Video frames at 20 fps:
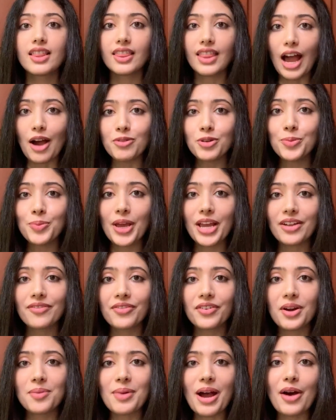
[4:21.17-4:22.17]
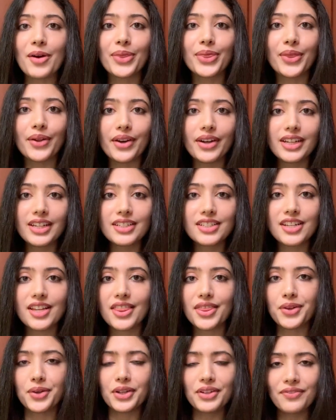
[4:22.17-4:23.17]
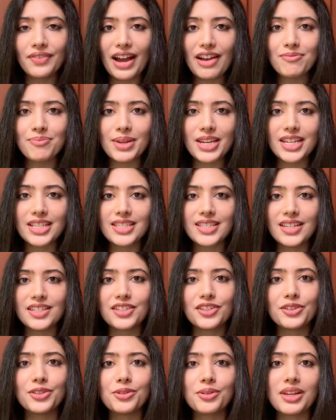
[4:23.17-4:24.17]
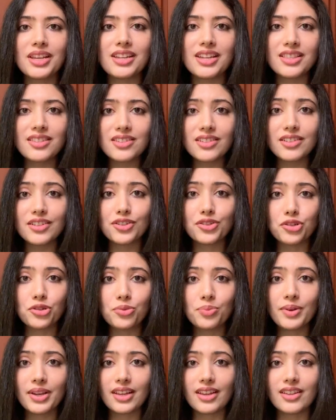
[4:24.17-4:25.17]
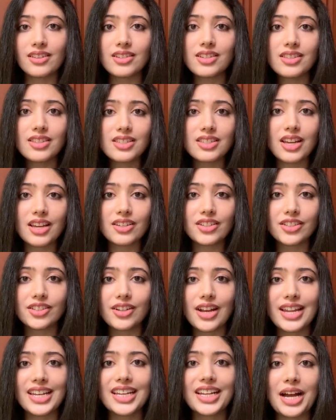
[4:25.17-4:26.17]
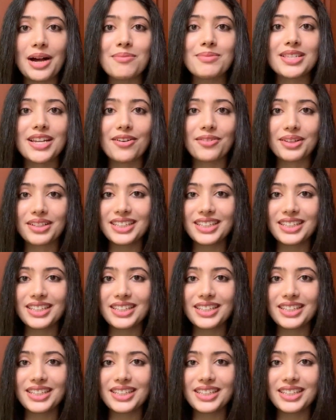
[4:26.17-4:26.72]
That will bake for about 30 to 35 minutes until you can insert a toothpick into the center and it comes out